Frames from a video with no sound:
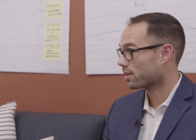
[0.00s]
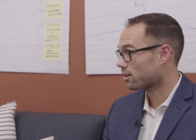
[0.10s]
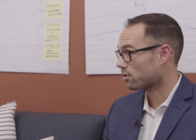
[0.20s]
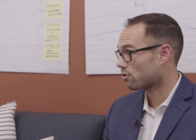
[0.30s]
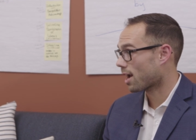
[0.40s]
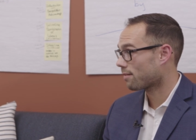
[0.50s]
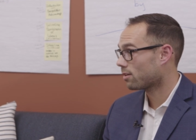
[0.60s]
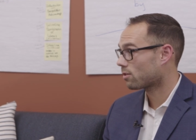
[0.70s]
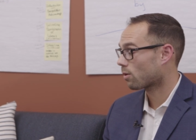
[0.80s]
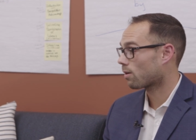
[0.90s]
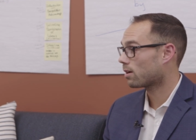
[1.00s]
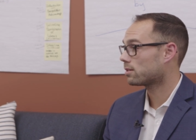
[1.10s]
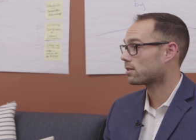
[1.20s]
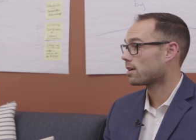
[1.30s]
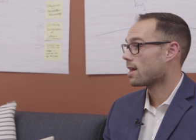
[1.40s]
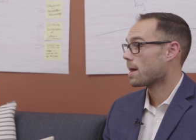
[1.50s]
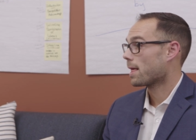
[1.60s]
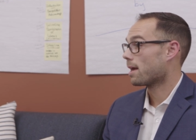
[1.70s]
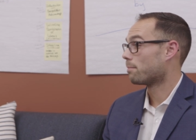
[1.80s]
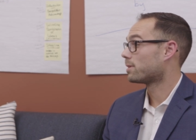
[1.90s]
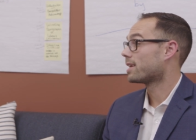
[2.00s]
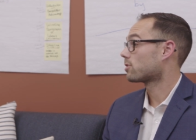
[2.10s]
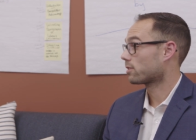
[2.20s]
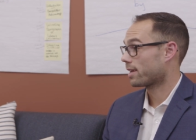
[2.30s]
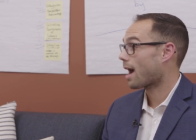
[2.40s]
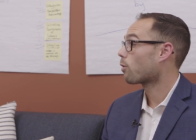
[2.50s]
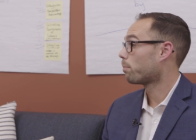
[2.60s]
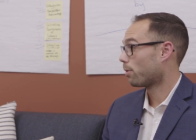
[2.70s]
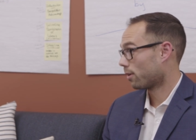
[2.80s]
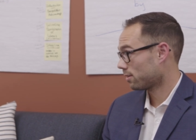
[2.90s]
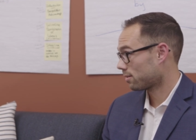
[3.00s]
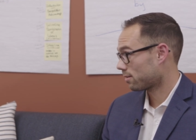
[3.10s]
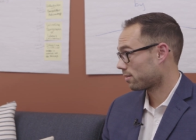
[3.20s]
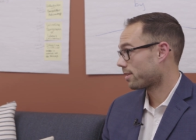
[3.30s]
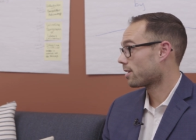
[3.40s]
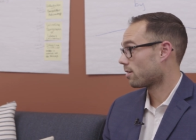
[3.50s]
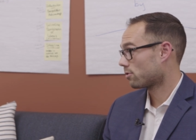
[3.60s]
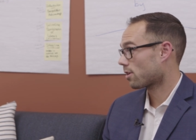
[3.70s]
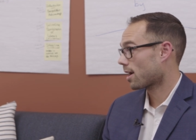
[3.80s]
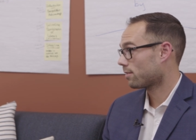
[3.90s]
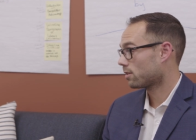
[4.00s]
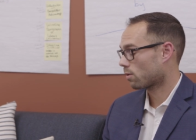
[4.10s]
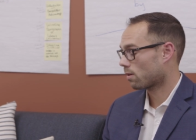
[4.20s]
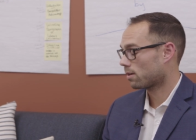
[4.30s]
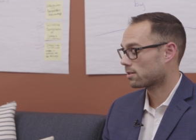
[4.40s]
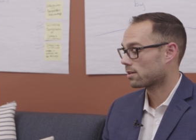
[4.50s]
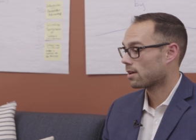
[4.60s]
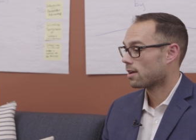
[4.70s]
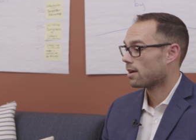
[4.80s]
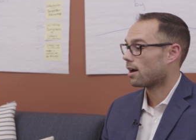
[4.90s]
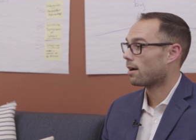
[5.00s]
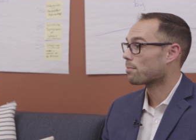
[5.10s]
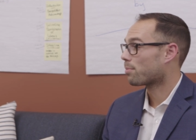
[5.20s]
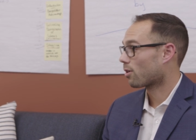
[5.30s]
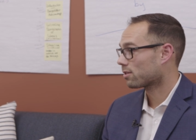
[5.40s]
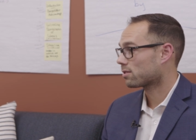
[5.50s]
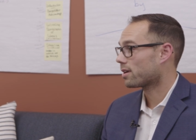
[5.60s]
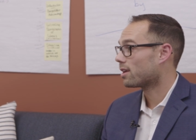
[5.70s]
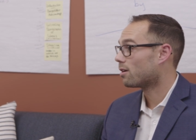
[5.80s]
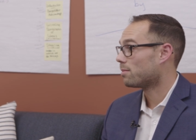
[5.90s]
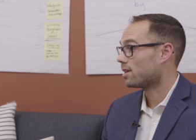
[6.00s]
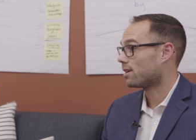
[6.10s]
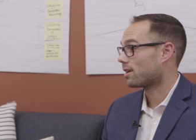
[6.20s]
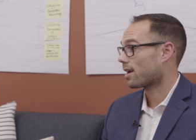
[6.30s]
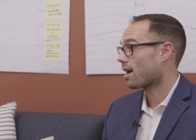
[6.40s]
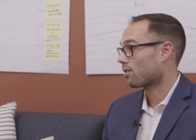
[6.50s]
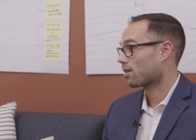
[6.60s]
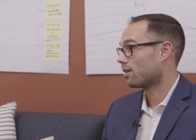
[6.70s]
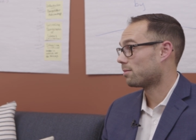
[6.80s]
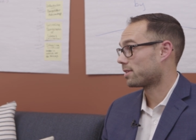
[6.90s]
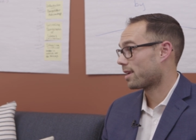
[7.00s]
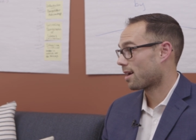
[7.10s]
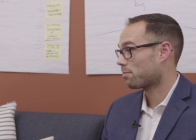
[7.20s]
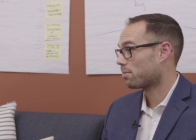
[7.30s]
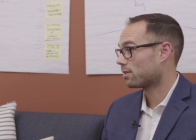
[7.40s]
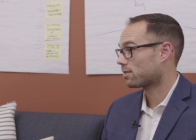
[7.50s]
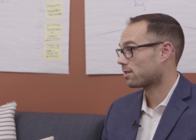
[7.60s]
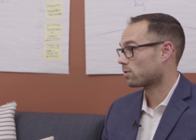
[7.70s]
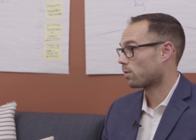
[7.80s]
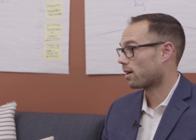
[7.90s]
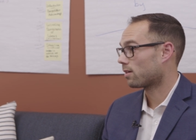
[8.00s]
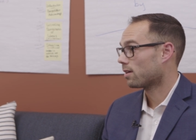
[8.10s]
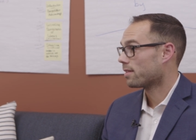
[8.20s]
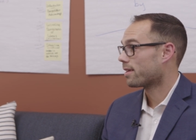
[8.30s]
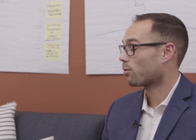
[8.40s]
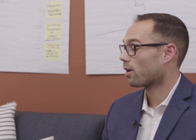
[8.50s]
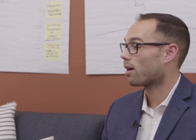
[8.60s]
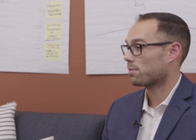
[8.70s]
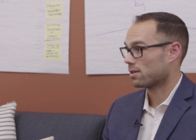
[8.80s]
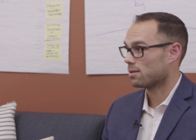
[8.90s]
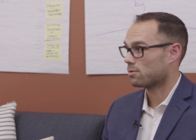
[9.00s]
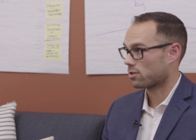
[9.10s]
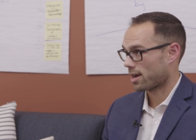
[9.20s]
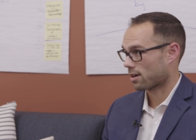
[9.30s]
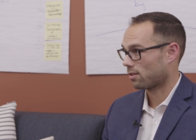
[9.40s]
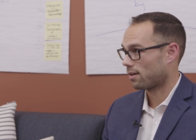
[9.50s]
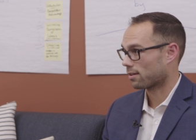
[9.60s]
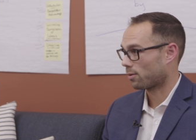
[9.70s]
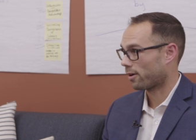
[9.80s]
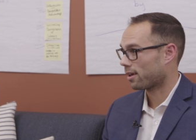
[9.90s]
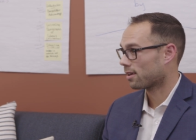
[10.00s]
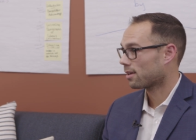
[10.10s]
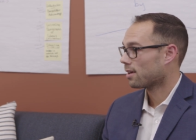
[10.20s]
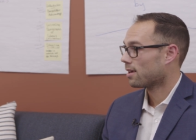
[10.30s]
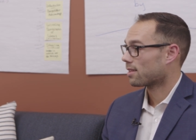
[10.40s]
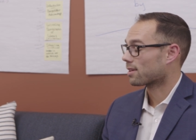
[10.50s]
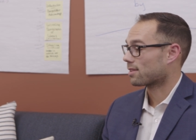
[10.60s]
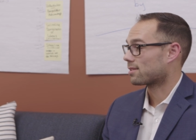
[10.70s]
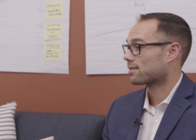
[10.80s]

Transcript: that you're driving towards and potentially outputs that you're driving towards, but also intermediate outcomes and outputs as well that will help you keep track along the way. I think the